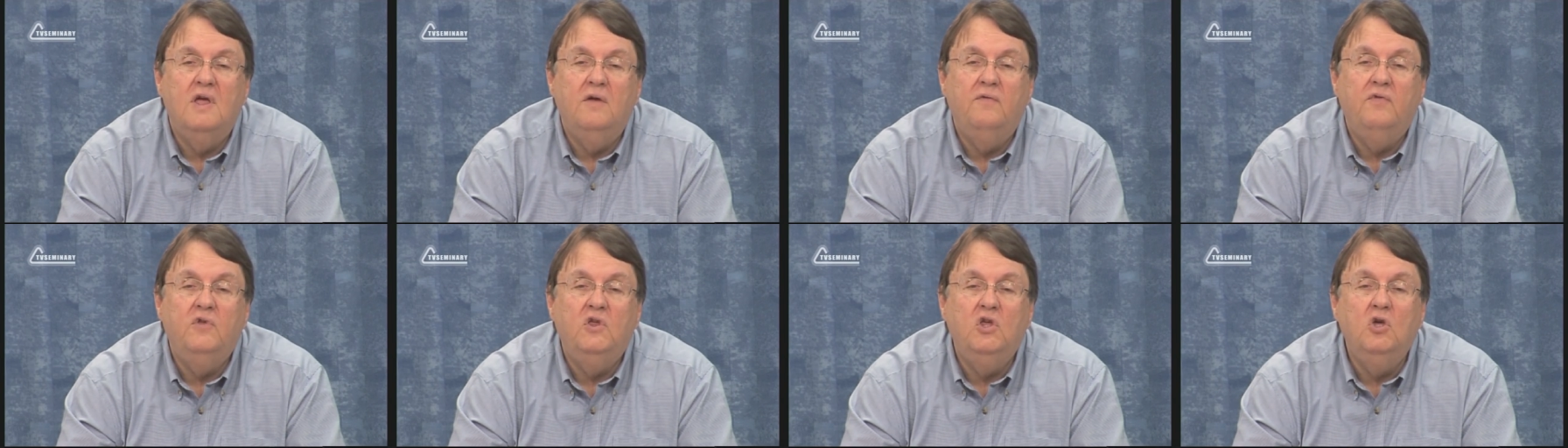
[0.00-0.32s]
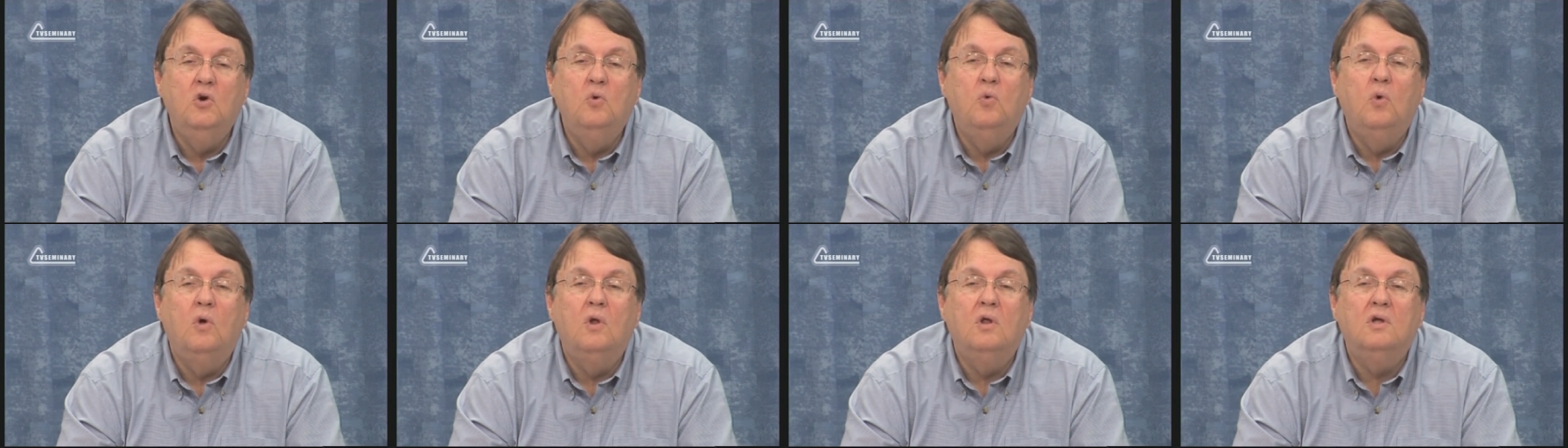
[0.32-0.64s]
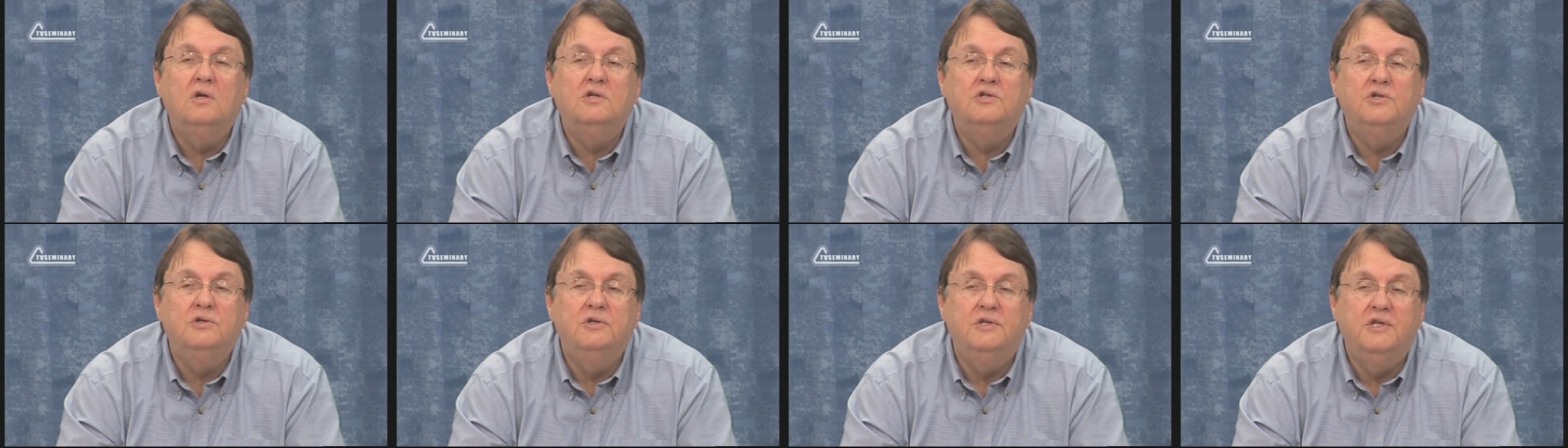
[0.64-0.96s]
If you
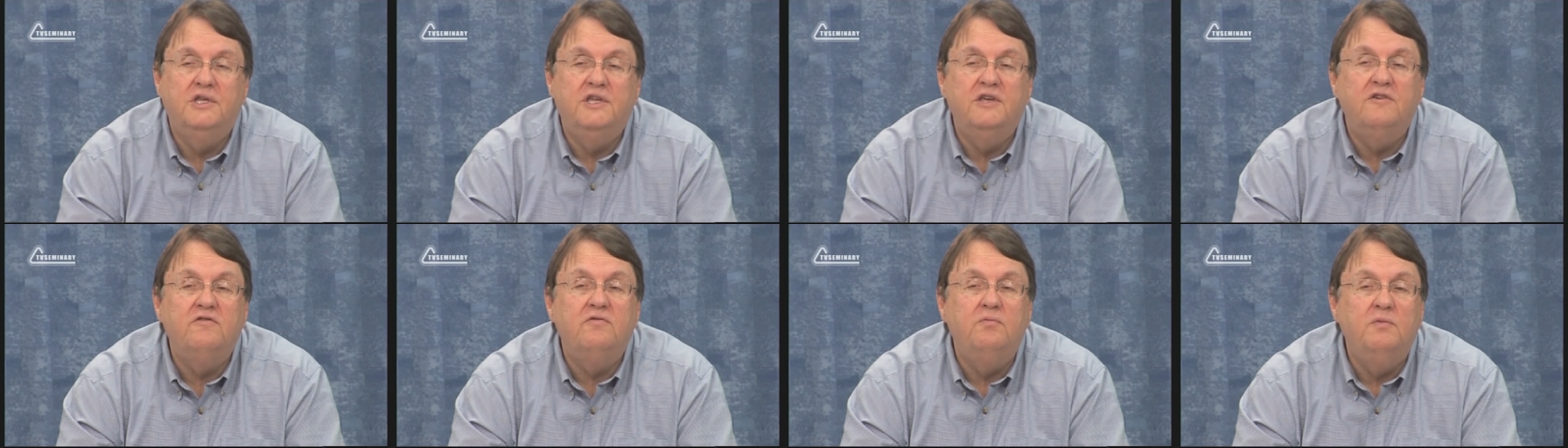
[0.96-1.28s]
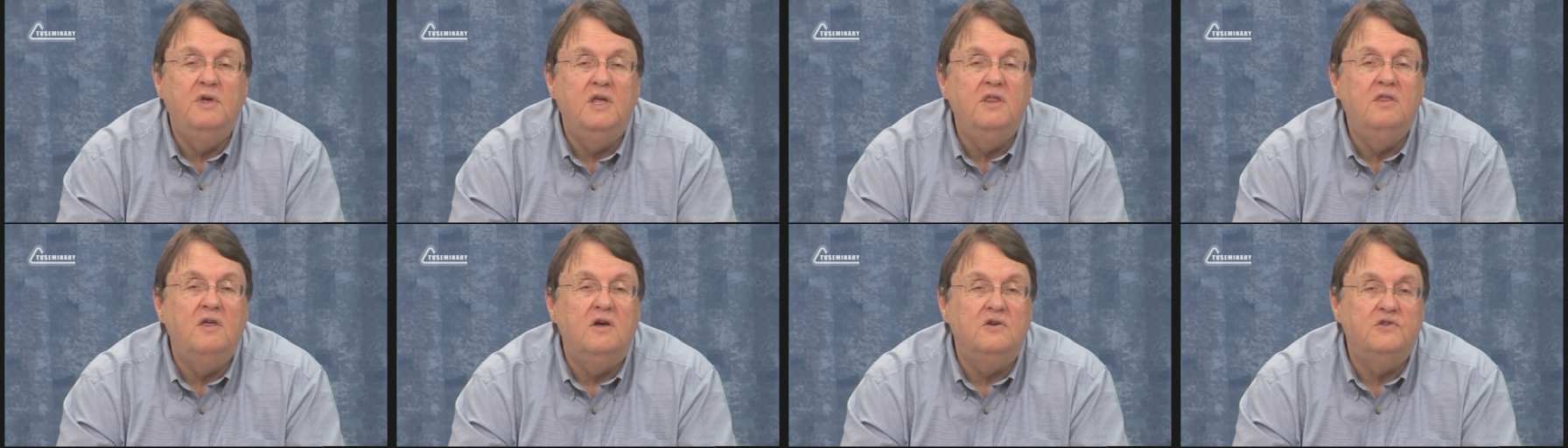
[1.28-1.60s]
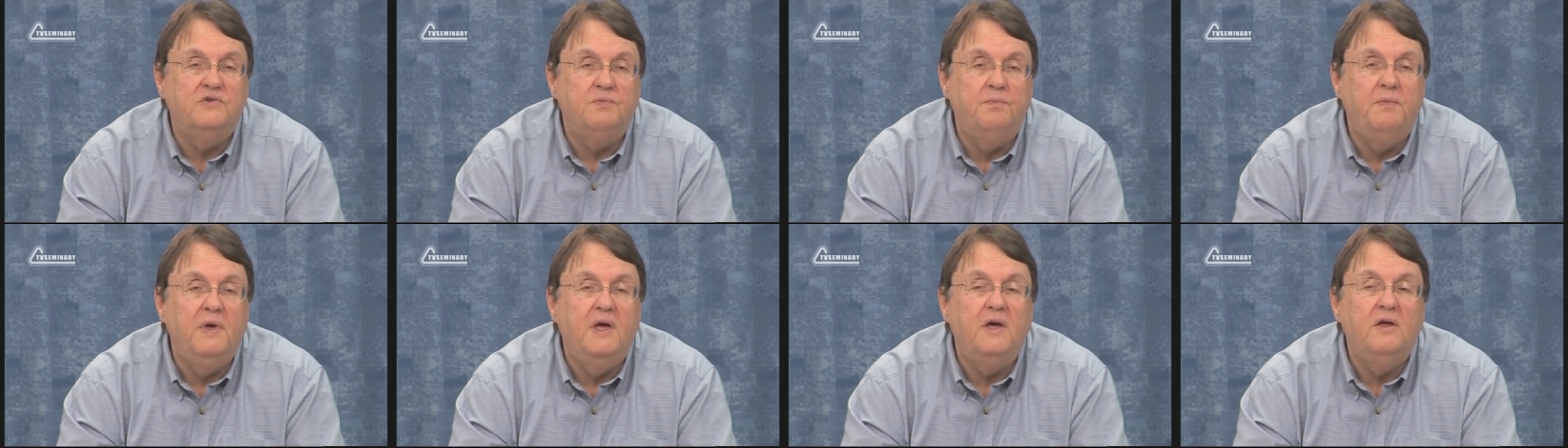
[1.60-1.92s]
will give me
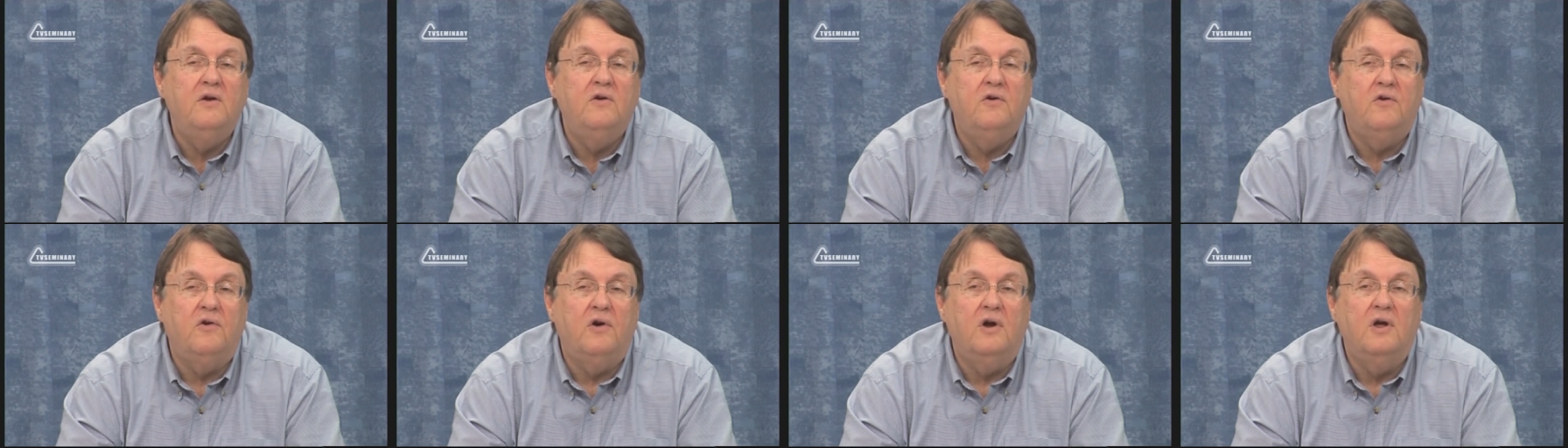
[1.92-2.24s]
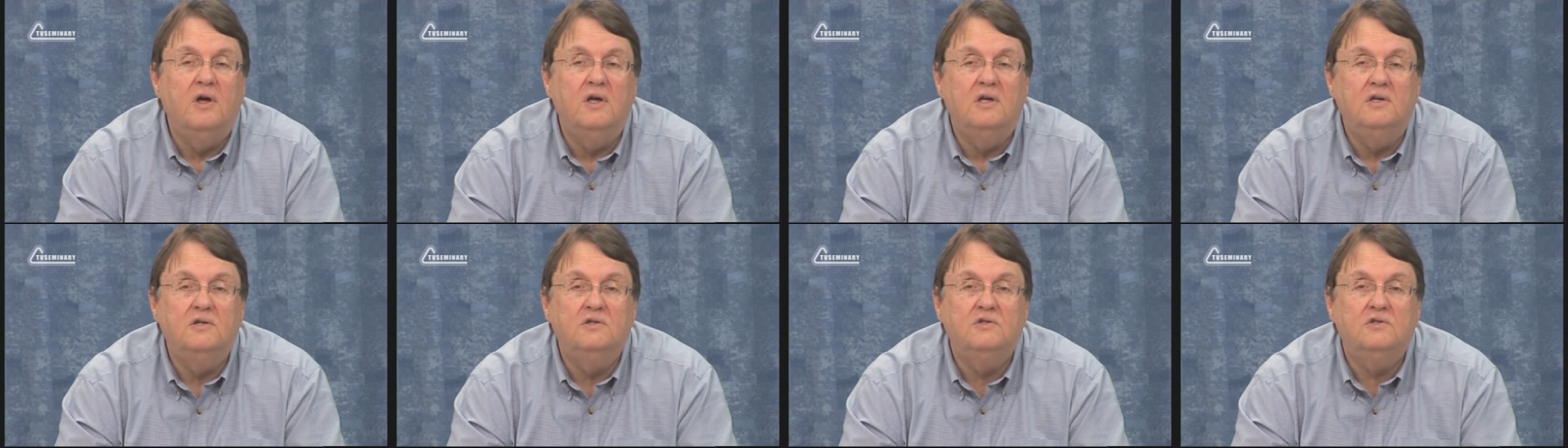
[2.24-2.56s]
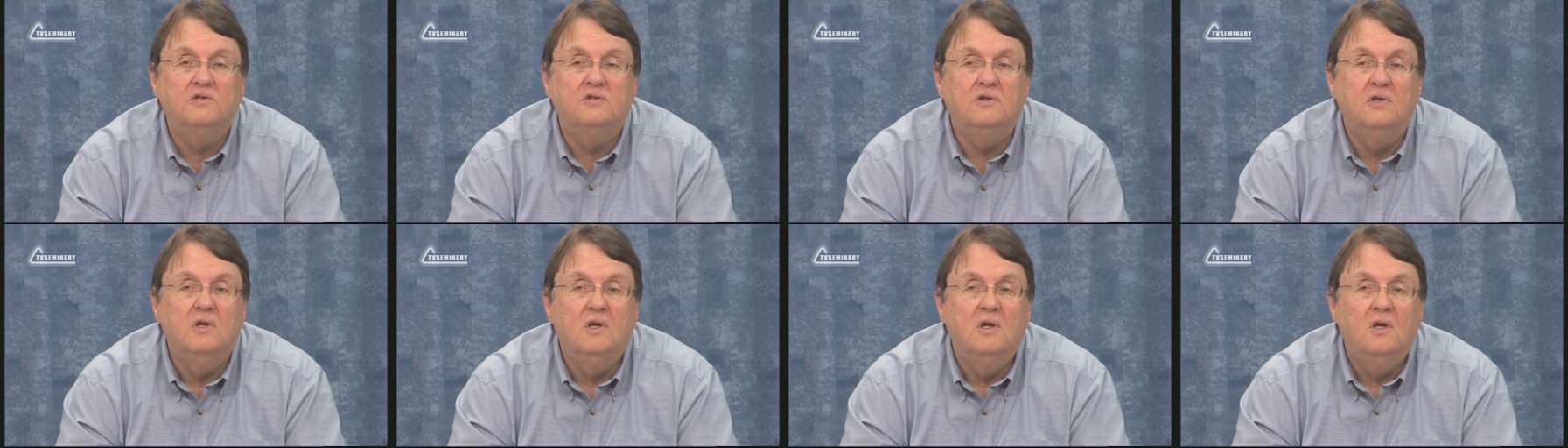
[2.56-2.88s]
those
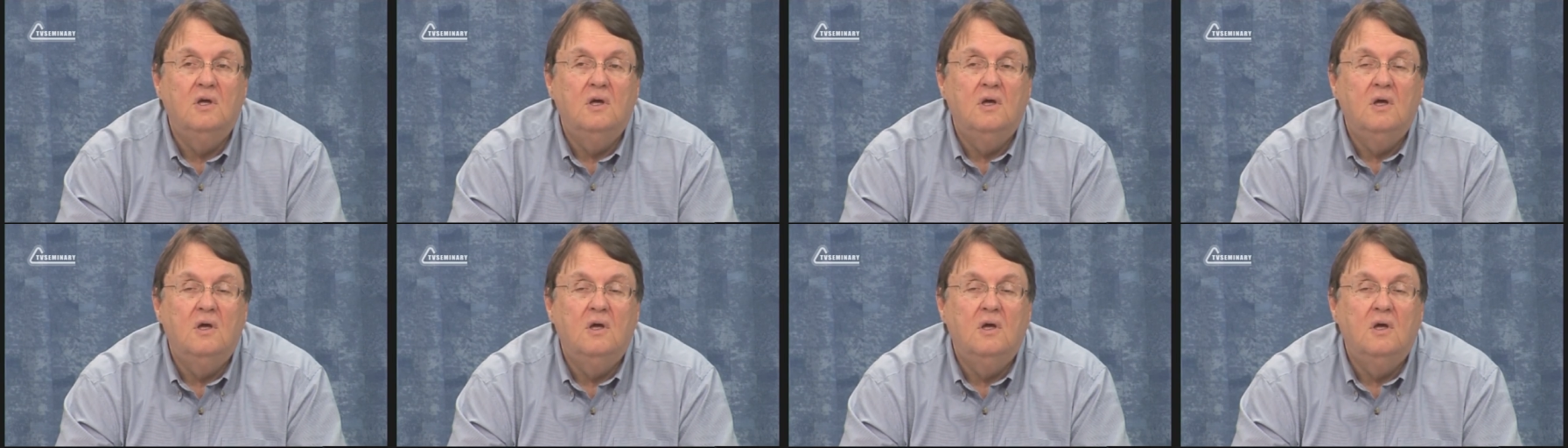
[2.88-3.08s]
mandrakes,